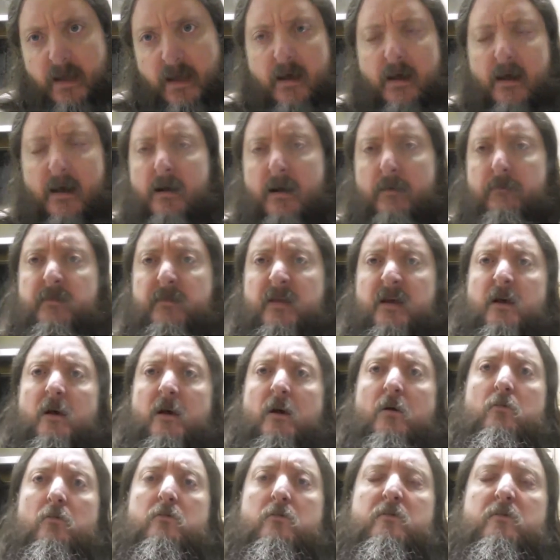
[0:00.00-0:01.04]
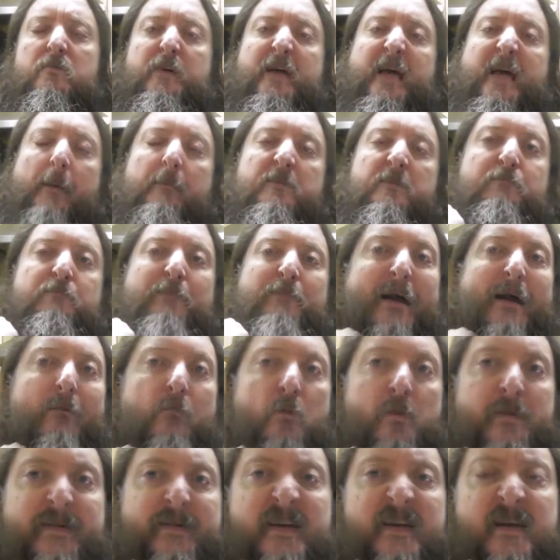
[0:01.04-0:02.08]
um, who becomes
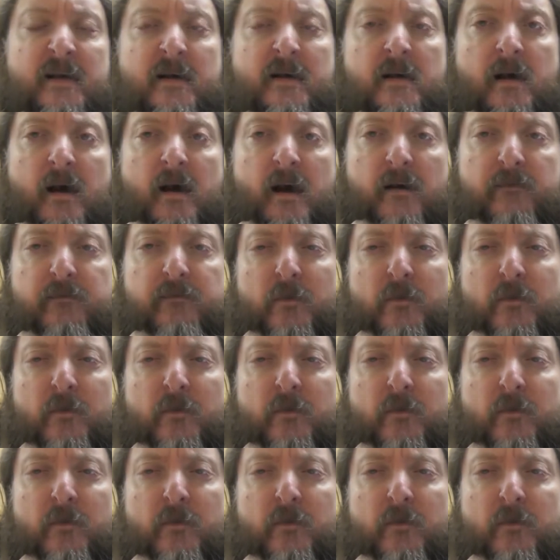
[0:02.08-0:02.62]
Batwoman uh,